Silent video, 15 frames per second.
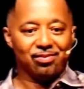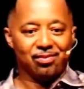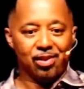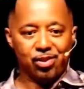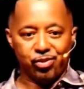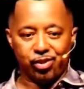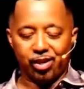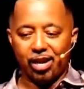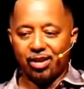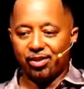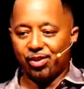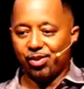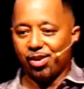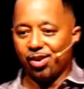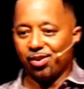Are you still out
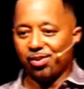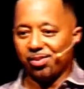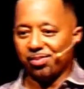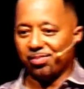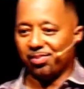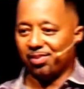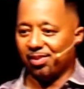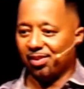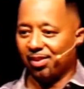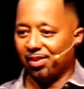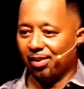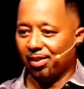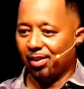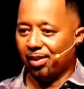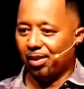there? You're going home.
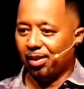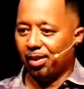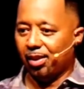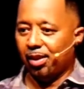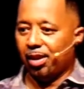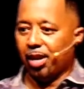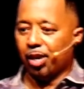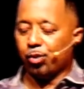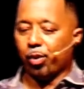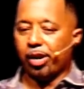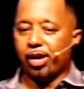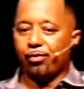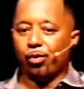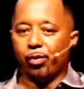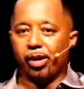That's why
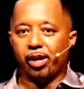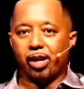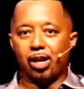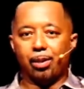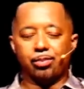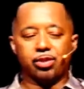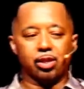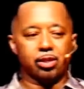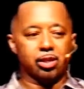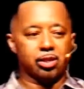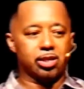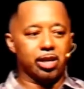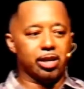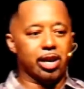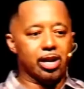even when it comes to, to
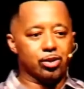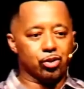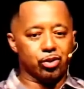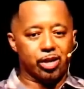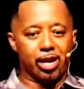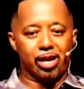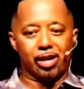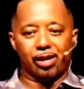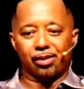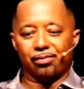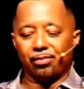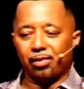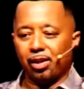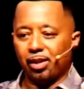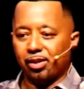teenagers dating,
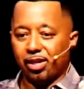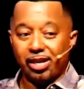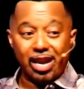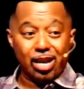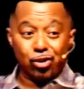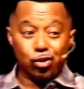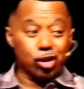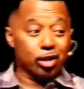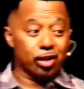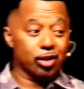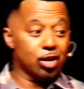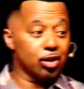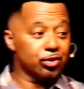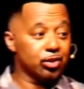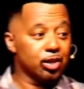teenagers, young
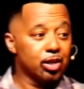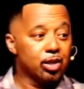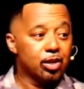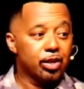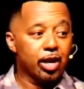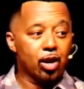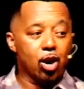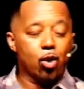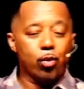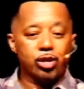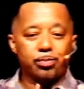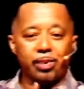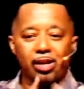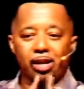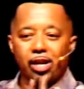adults, you got to always
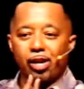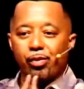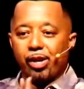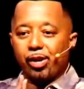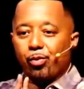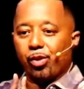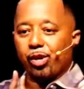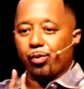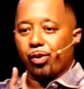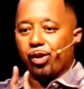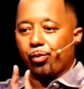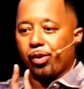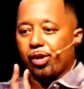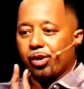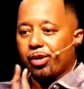be leery when, when,
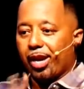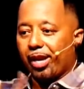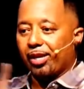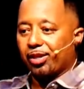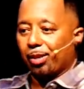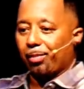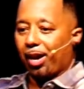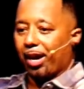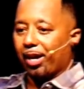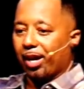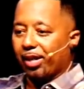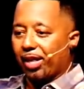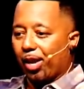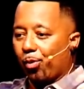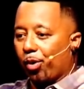when you're dating somebody
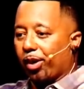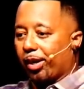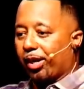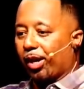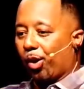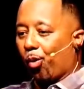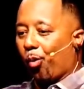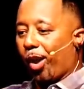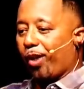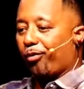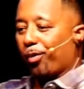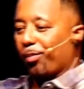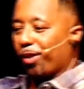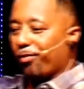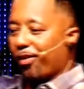and they want to get away
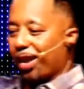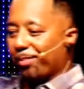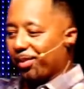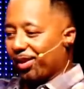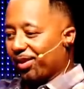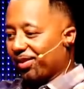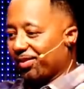from your family.